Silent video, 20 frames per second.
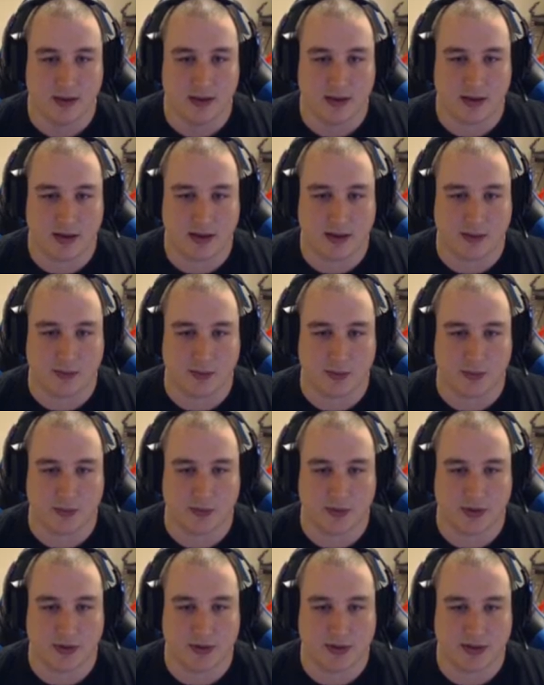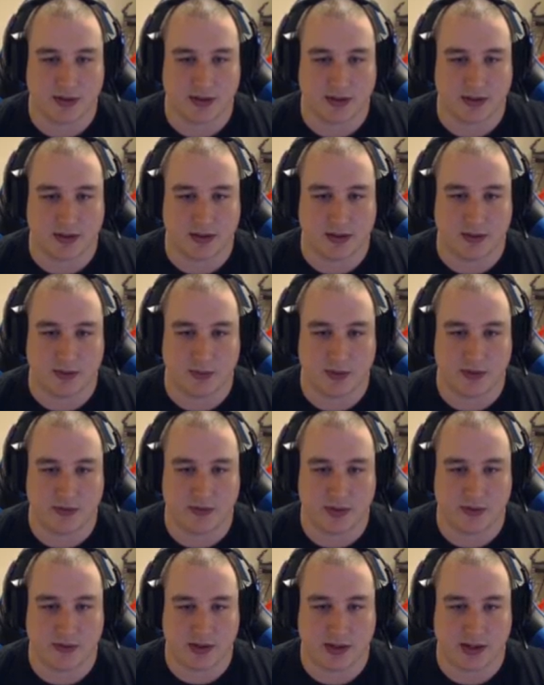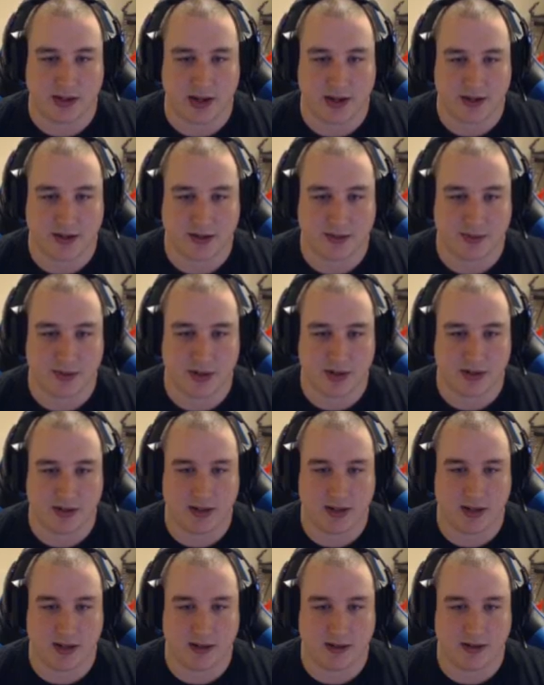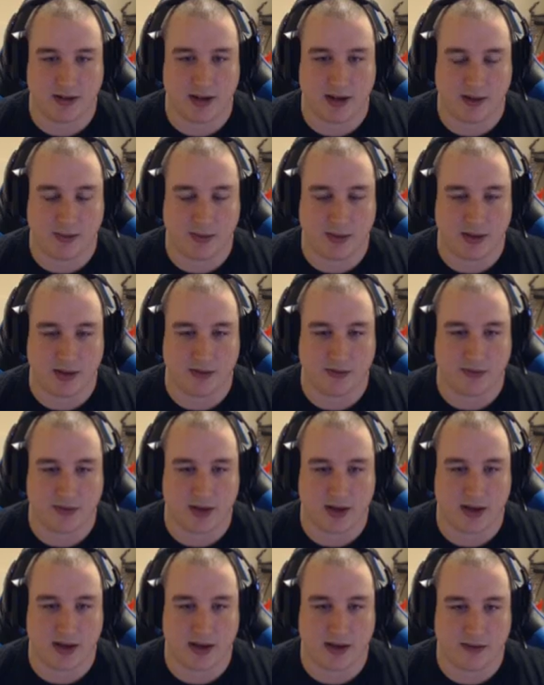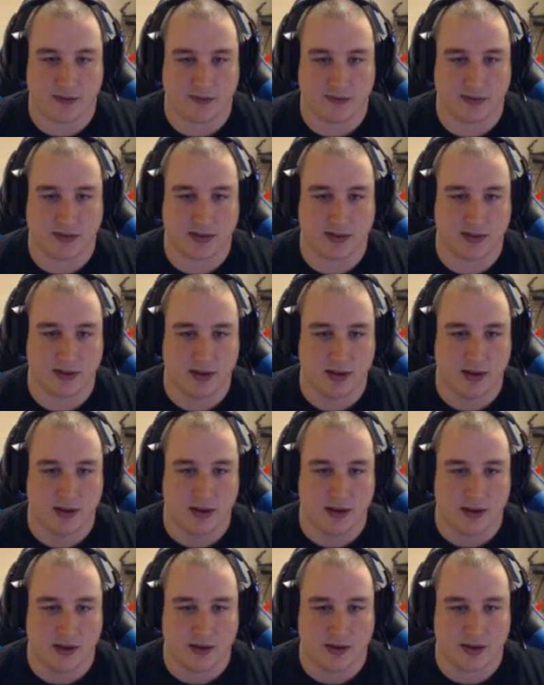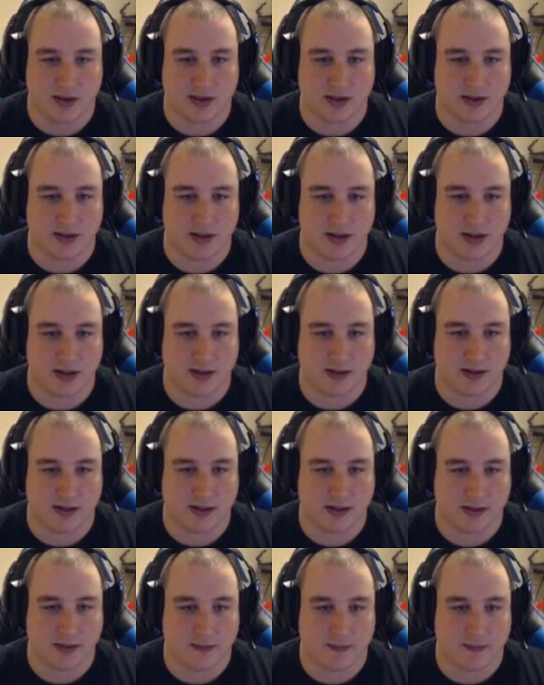We're using the 150 HP hidden AP 5s. We get the Dandy,